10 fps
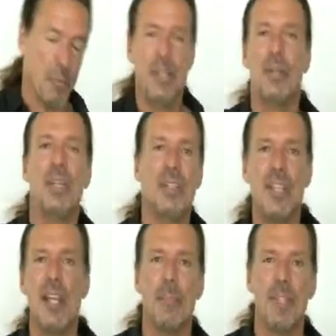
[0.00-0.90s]
we do these
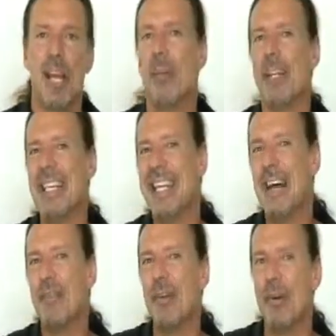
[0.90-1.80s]
sit-ups, and we
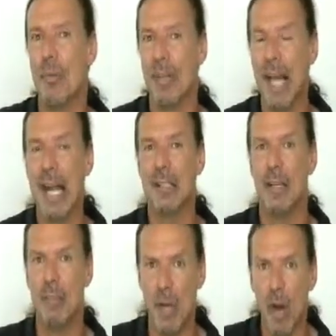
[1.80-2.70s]
never relax
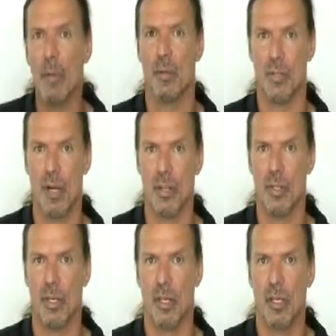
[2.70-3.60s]
the abdominal
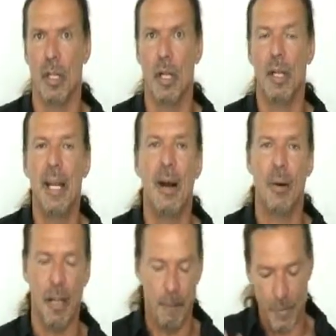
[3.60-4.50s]
structure.
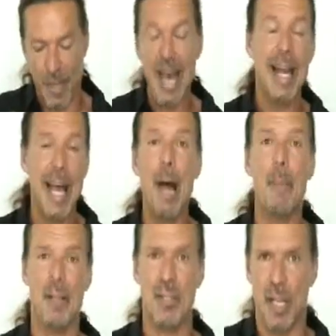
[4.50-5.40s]
Now, if that
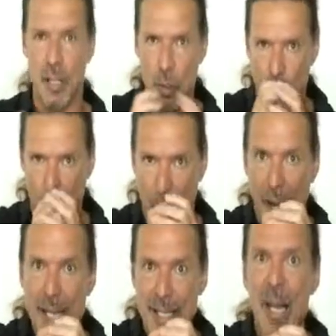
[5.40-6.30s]
happens and you
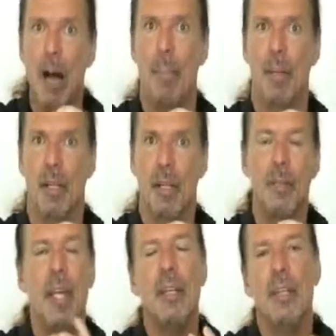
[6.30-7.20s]
bind up,
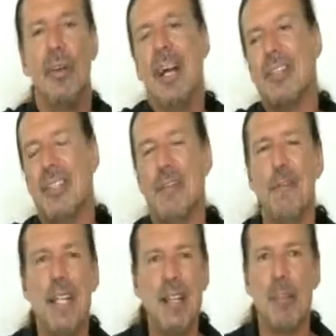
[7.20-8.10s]
then you're actually
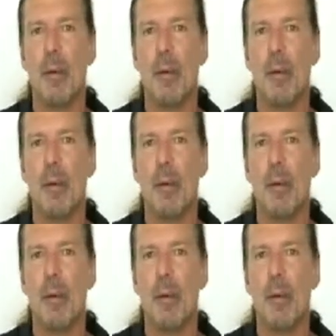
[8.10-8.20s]
defeating the